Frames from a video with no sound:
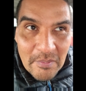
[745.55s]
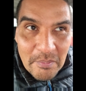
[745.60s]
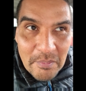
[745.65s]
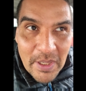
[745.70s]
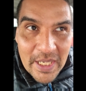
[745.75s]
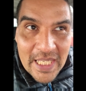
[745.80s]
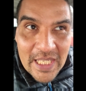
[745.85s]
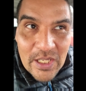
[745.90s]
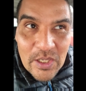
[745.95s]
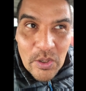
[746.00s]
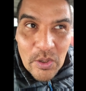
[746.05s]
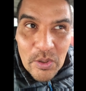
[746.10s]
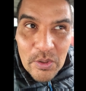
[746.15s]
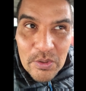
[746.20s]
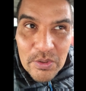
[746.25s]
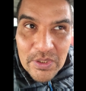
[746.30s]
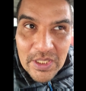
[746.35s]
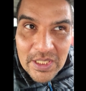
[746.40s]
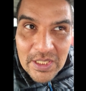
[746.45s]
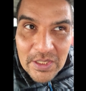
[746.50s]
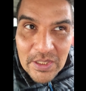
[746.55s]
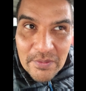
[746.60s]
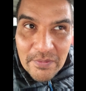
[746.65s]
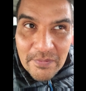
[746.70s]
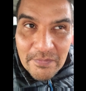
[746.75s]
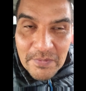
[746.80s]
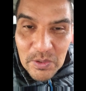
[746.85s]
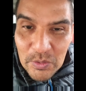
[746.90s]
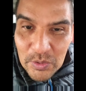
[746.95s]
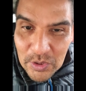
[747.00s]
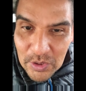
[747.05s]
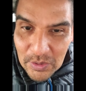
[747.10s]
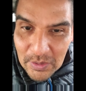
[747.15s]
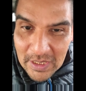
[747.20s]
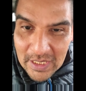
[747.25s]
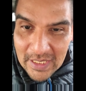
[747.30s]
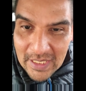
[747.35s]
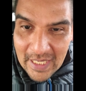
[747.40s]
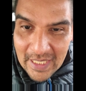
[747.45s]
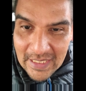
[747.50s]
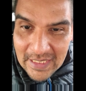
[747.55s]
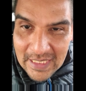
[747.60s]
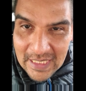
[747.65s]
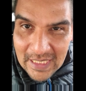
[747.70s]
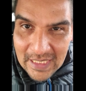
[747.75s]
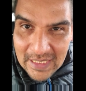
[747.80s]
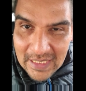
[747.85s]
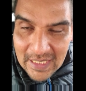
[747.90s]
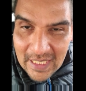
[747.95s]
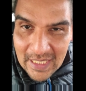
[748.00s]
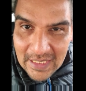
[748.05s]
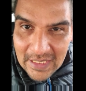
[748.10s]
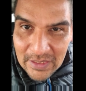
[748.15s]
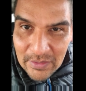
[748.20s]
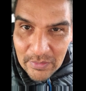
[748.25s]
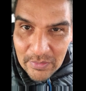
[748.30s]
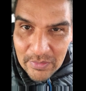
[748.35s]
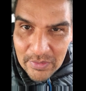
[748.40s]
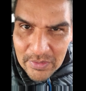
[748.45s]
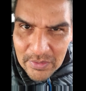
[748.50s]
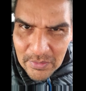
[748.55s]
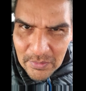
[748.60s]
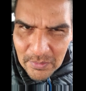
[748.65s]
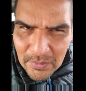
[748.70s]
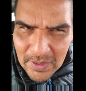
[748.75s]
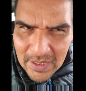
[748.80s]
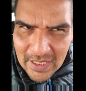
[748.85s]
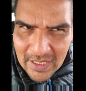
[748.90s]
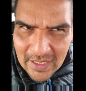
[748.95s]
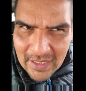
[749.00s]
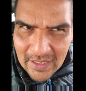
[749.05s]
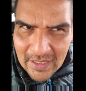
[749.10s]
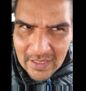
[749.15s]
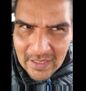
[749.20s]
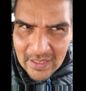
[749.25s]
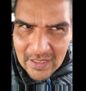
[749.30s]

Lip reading: but he goes into the future in 1993,